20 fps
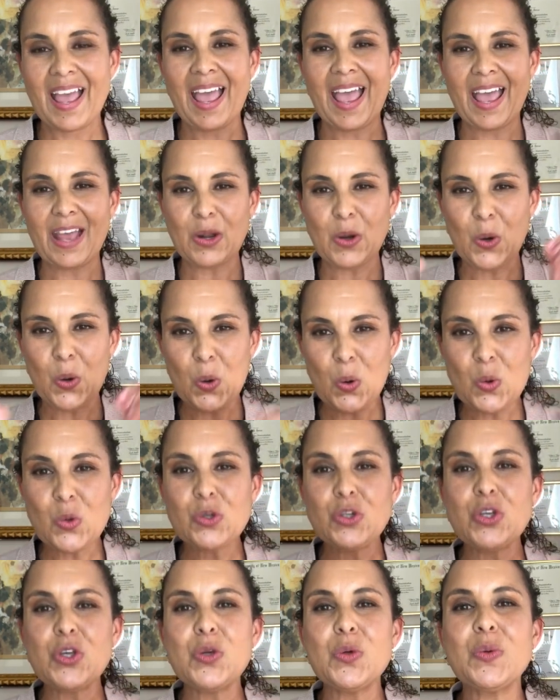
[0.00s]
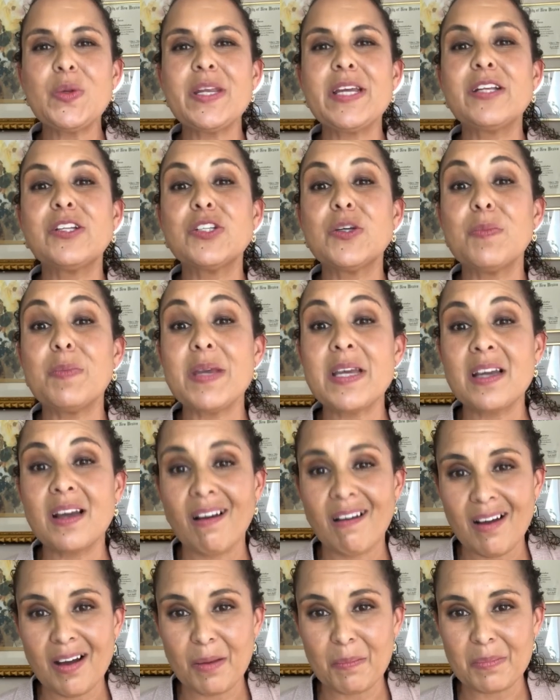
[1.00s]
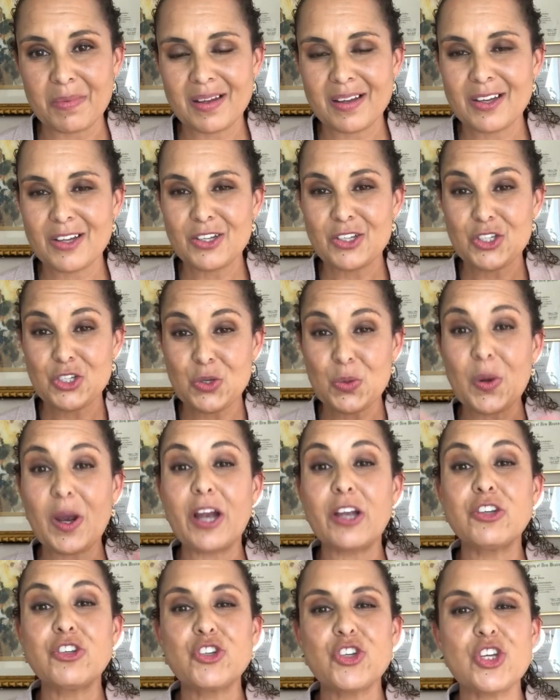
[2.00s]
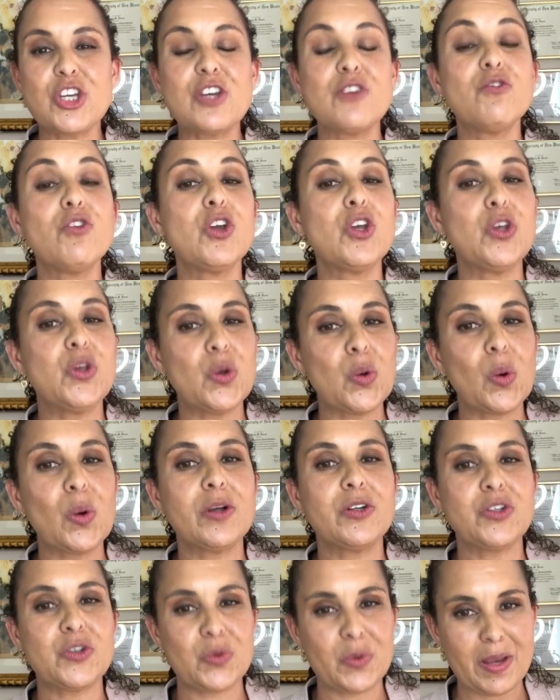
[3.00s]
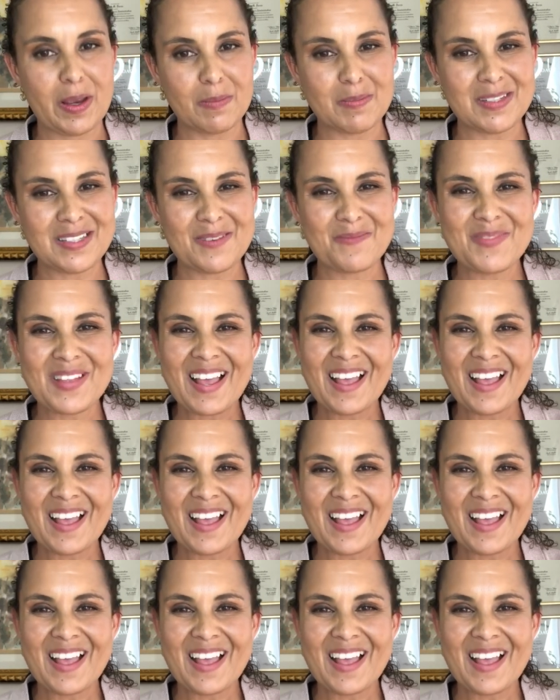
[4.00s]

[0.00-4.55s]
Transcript: And who do you need to become to achieve your dreams?